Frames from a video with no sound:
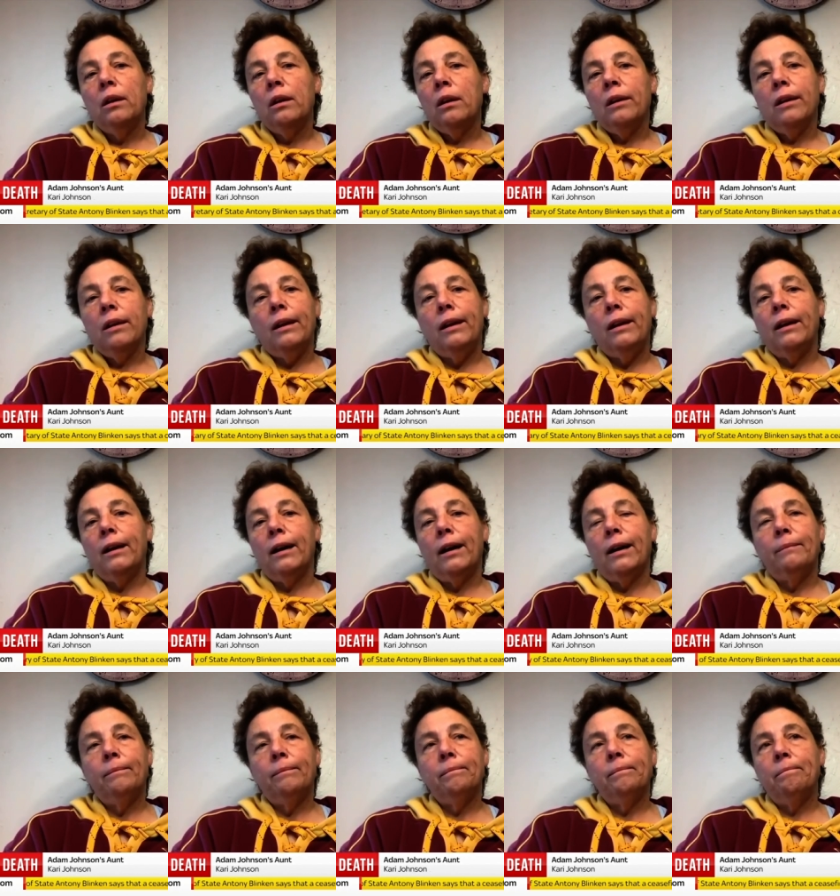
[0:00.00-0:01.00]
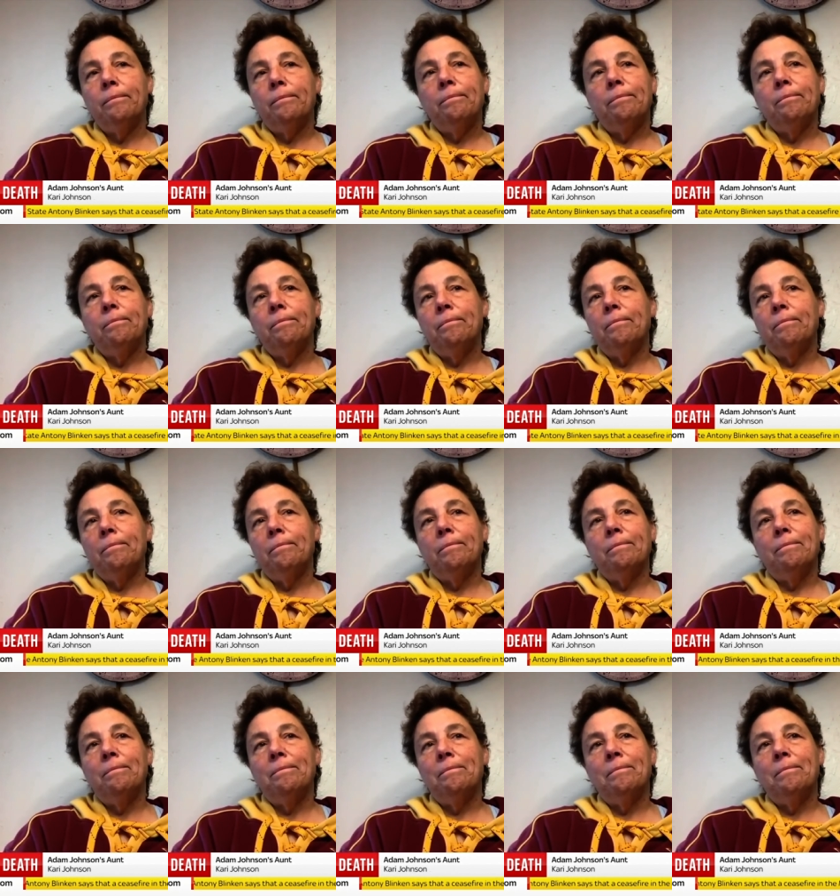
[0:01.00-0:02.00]
He, uh,
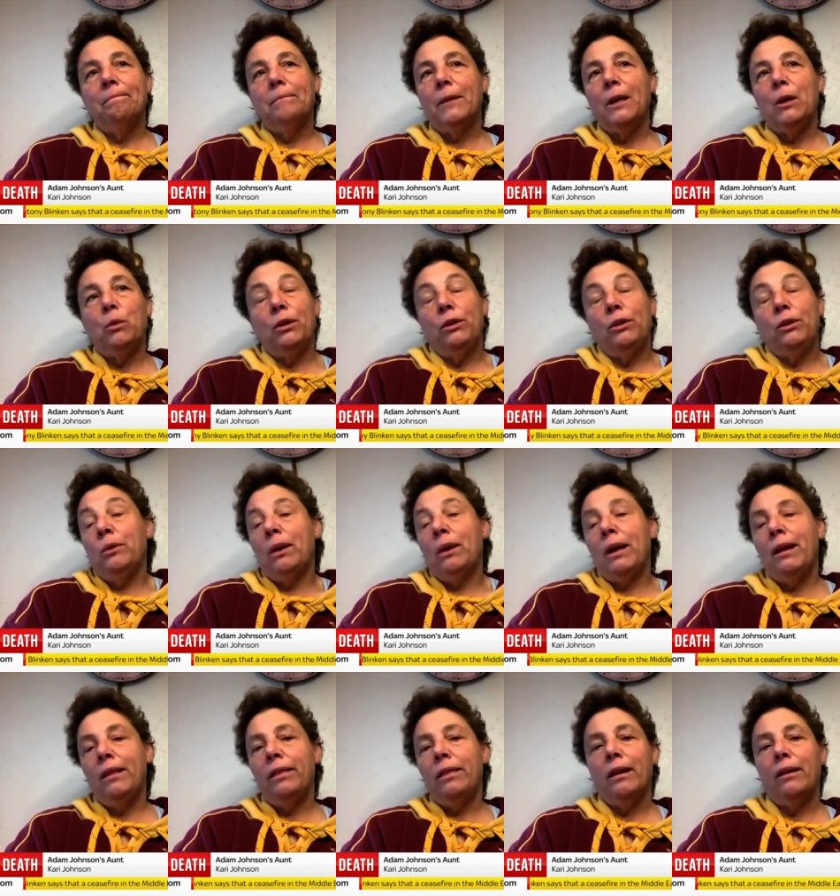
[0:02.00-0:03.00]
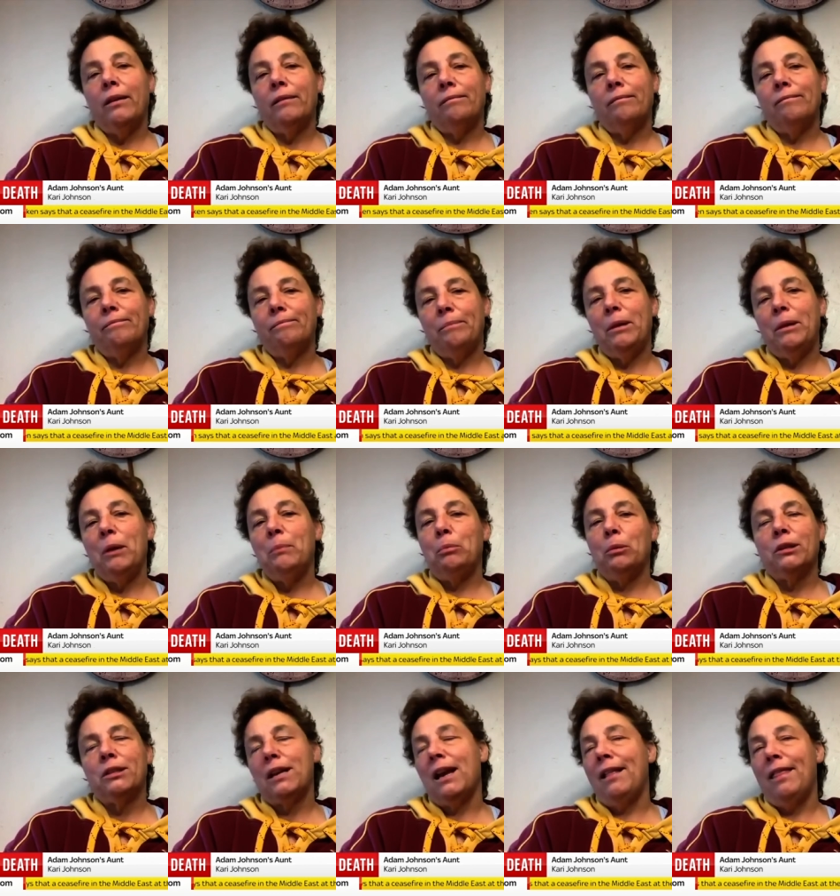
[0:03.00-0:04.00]
he would do anything. People
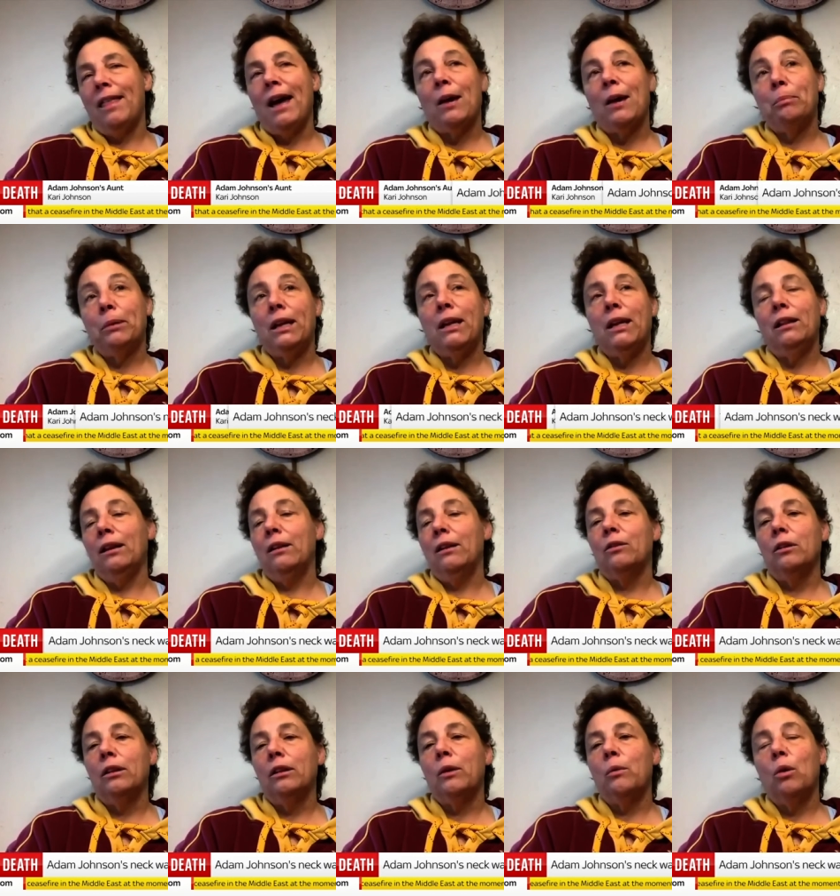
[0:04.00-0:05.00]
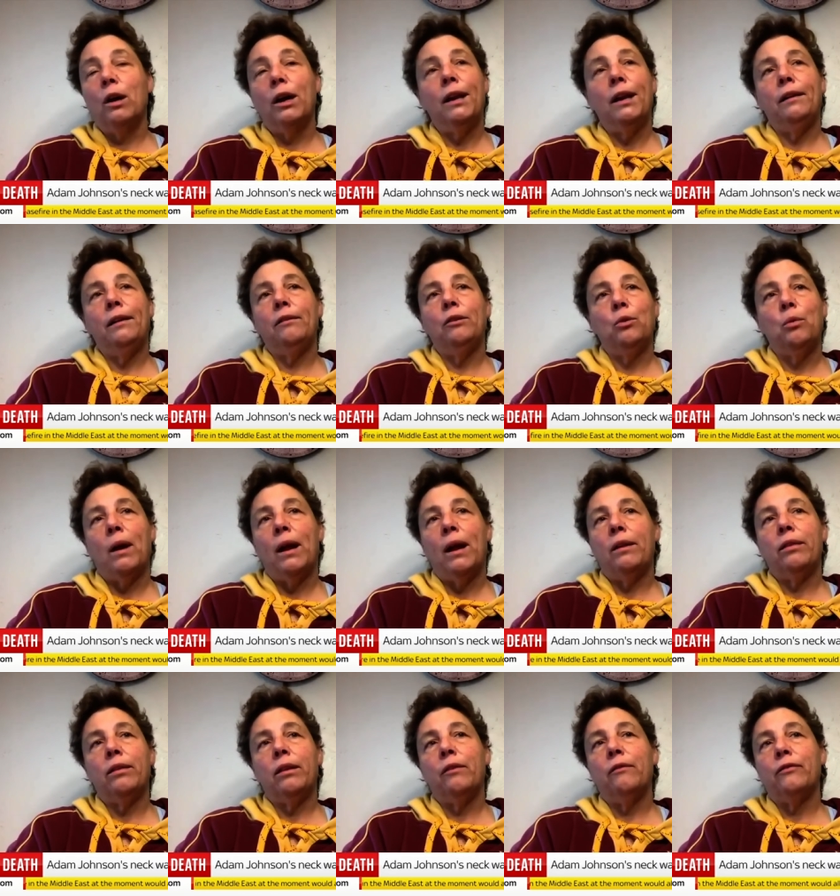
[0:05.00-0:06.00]
say that, but he literally would do
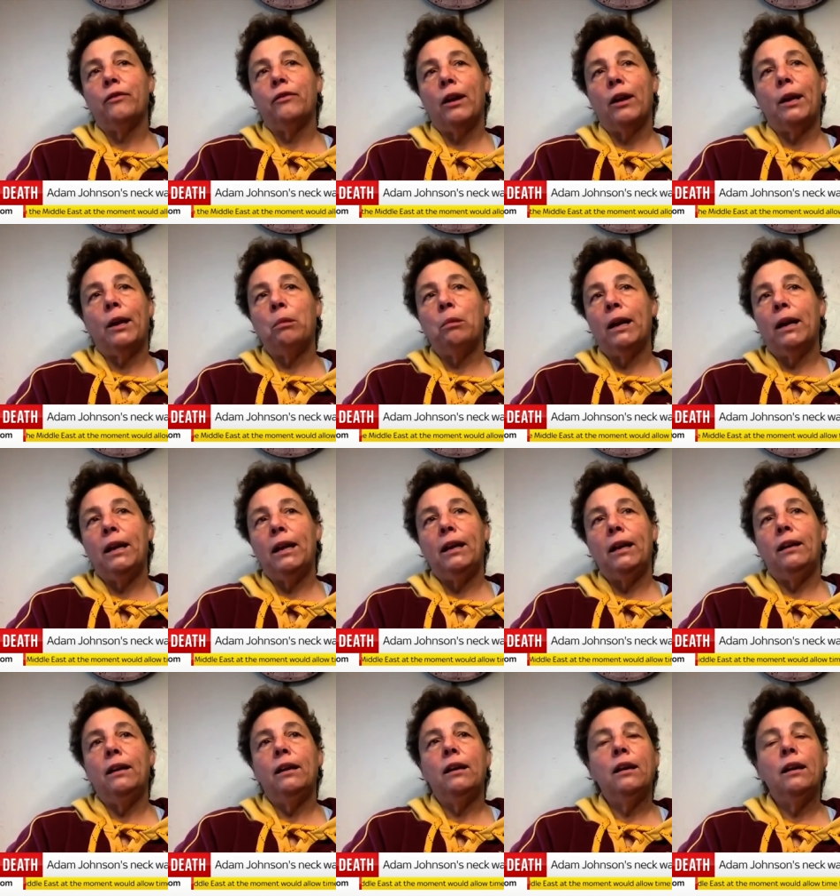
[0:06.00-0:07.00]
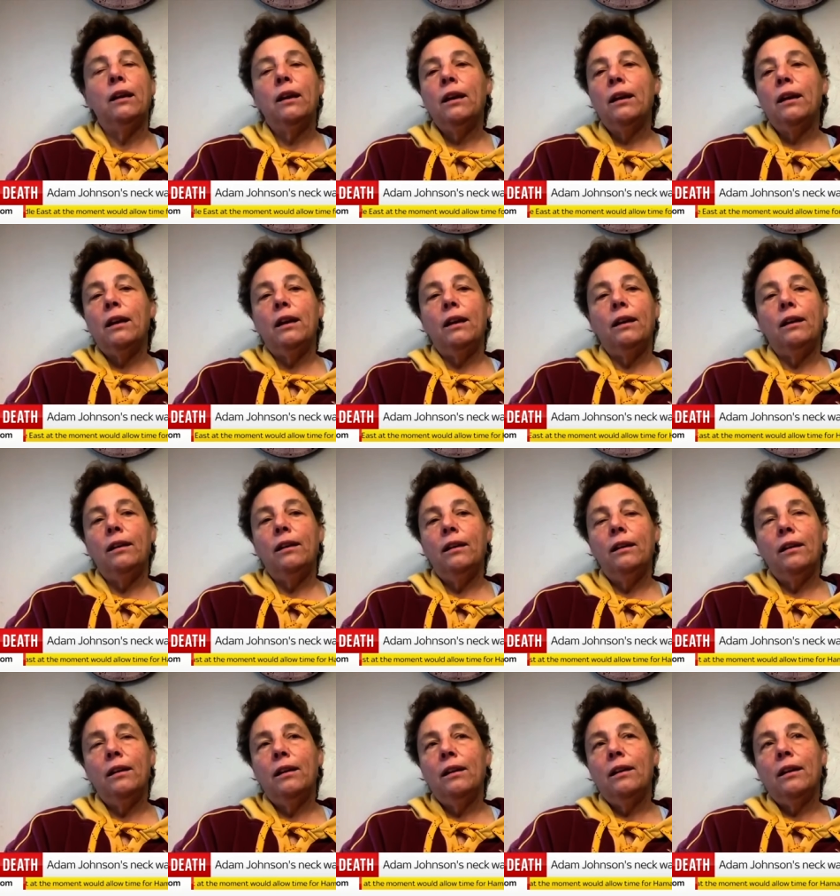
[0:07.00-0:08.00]
anything for anybody. He, he,
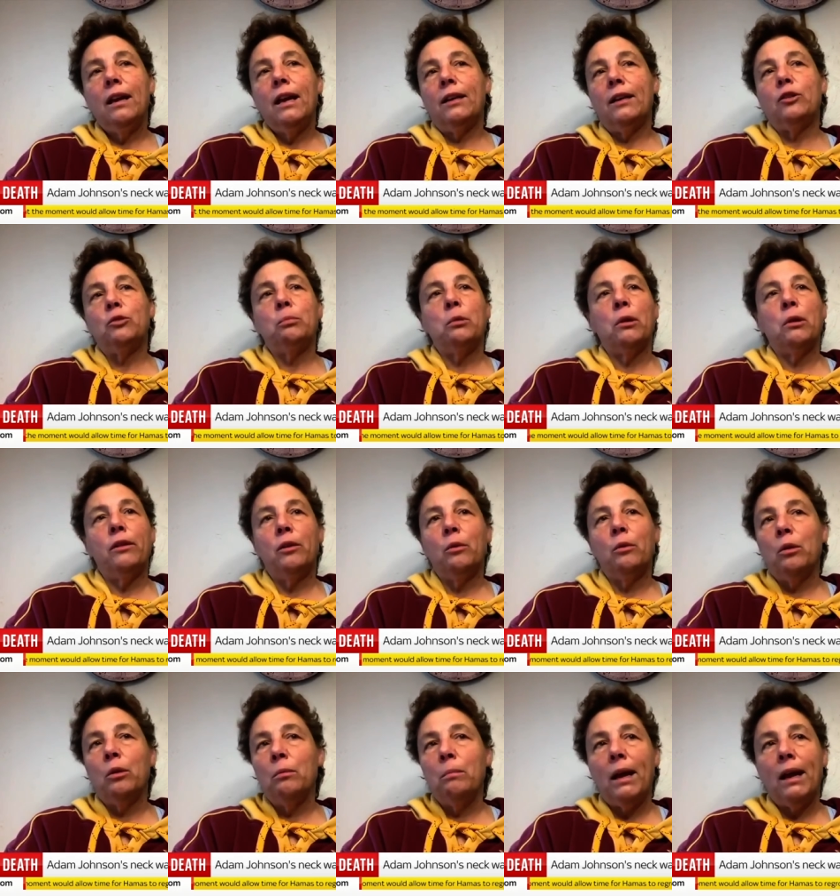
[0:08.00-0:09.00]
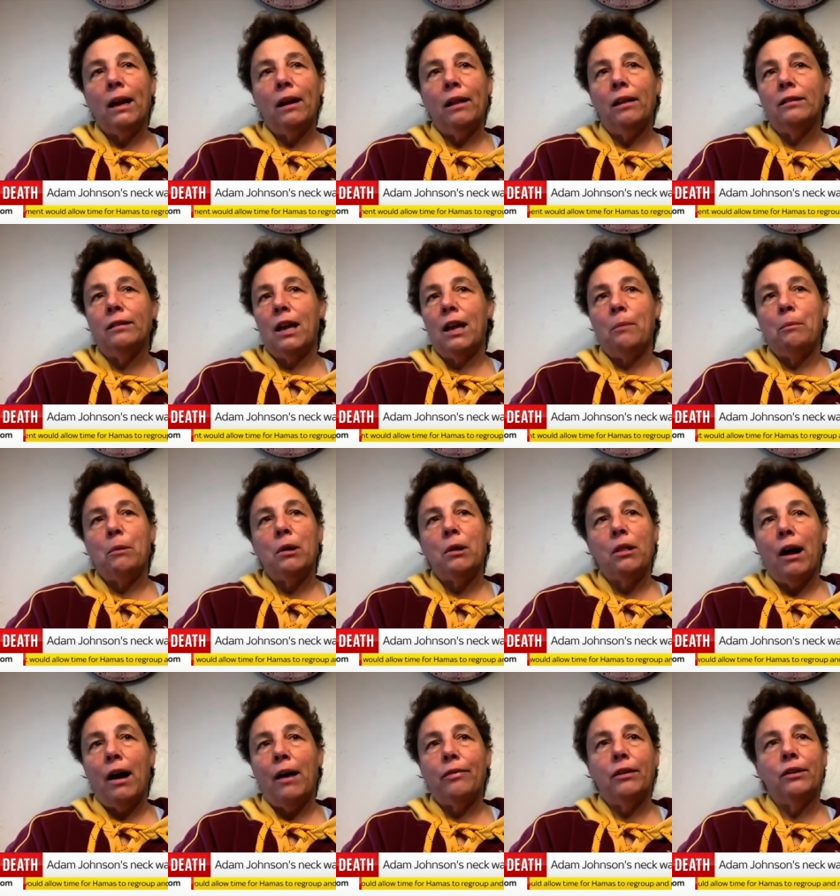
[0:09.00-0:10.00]
he and his brother were made of the same
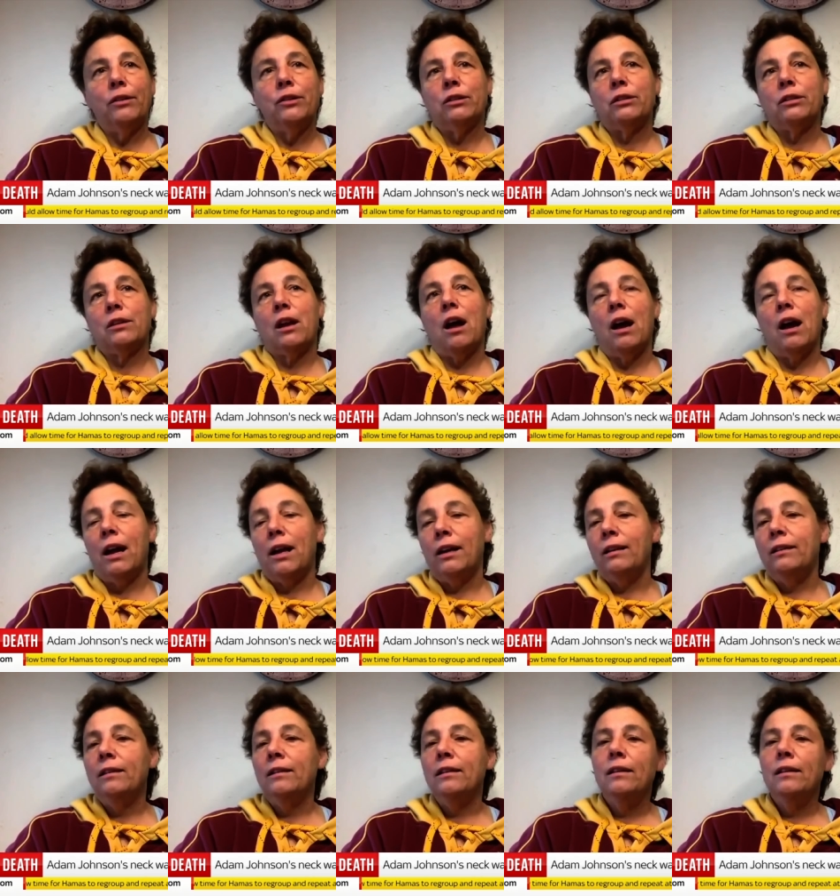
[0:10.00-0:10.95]
cloth. They're just kind,